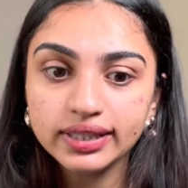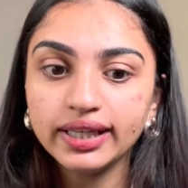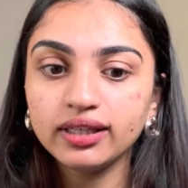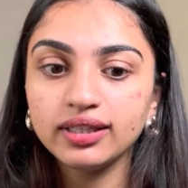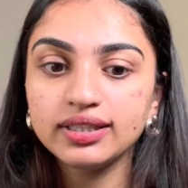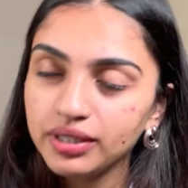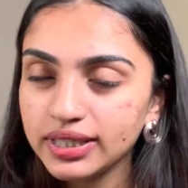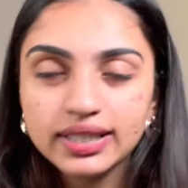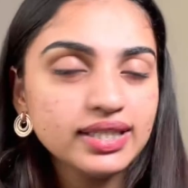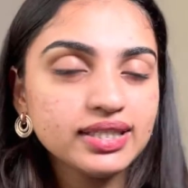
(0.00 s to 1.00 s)
Like,
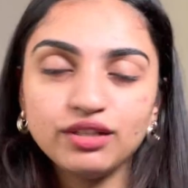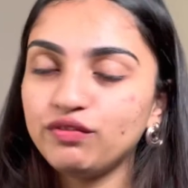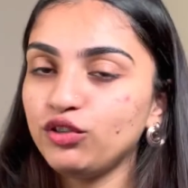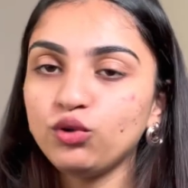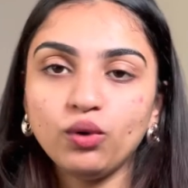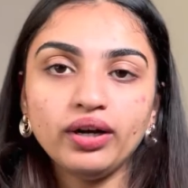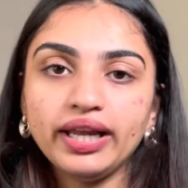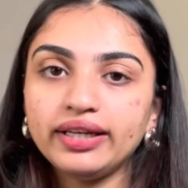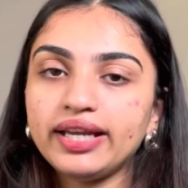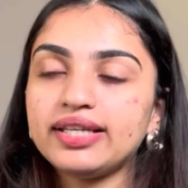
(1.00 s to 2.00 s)
personally, say if you don't
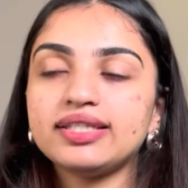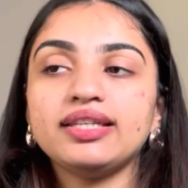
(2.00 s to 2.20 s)
like Dyson